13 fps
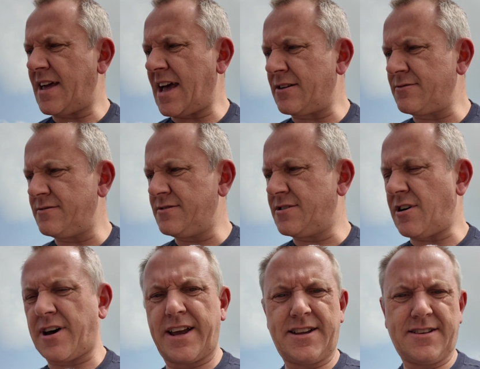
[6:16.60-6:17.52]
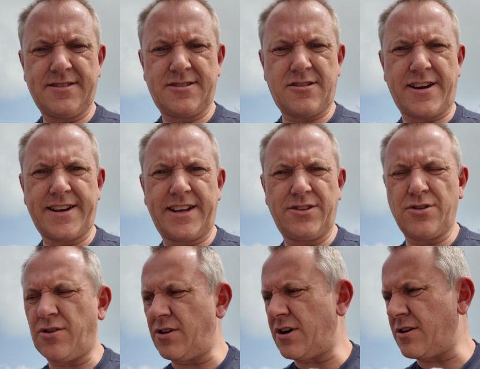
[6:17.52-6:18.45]
outside sliding
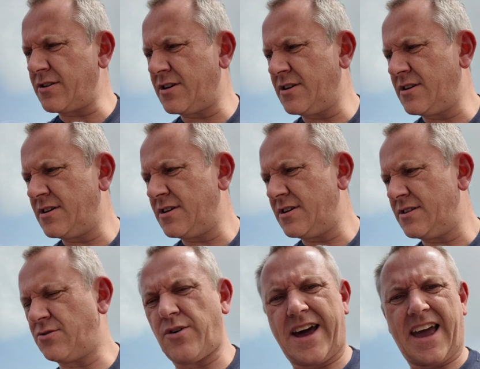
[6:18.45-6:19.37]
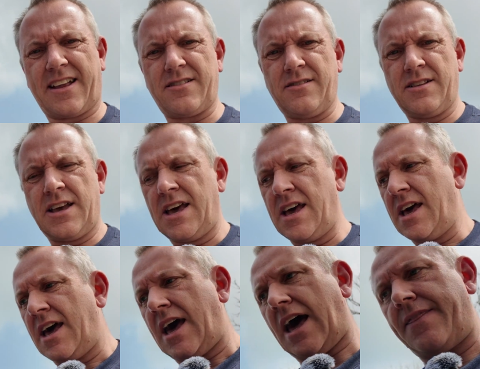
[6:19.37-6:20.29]
door handle,
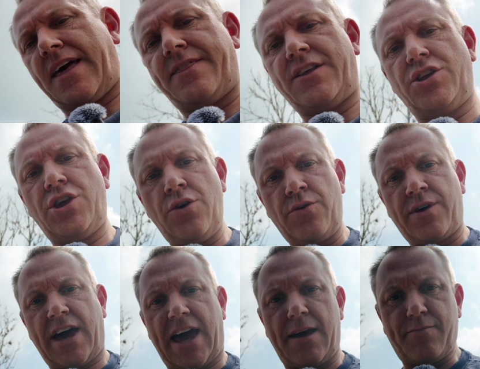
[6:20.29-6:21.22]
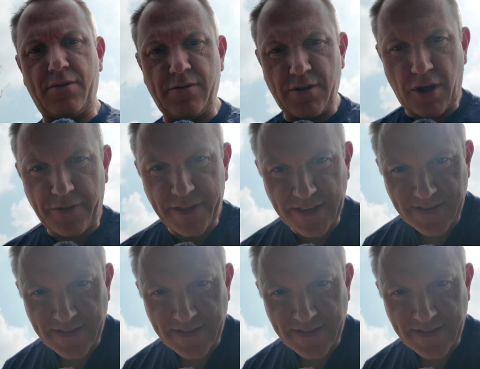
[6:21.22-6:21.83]
and then the new cable on the